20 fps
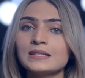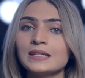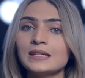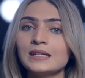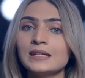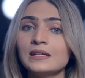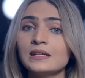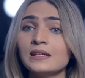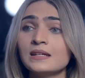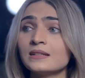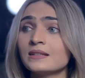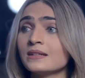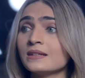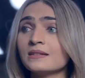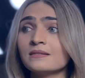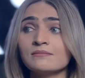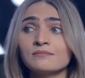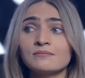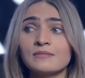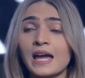it
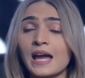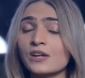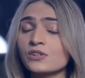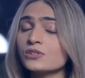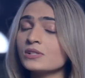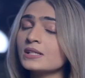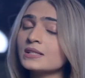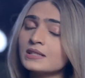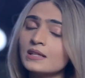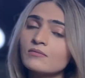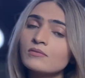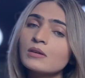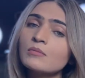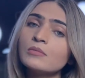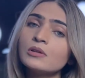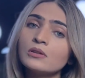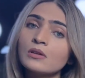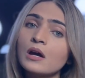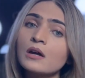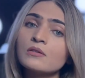can actually save them
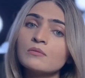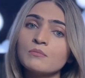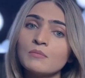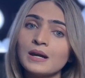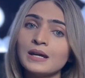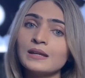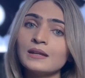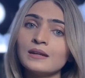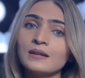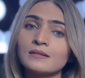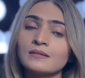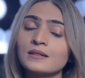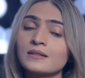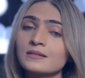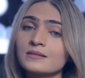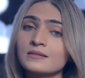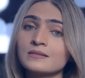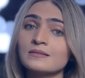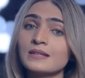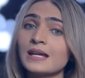a lot of money, and
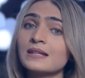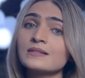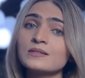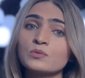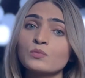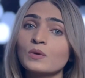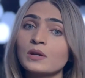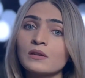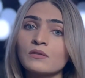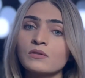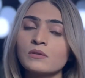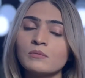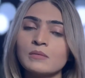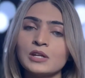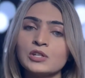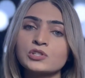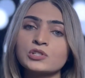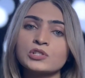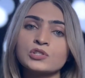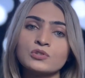that's one of the
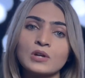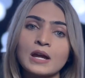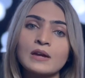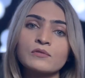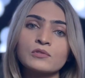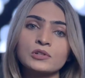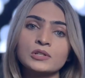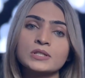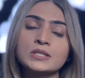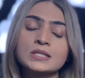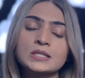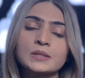major drivers.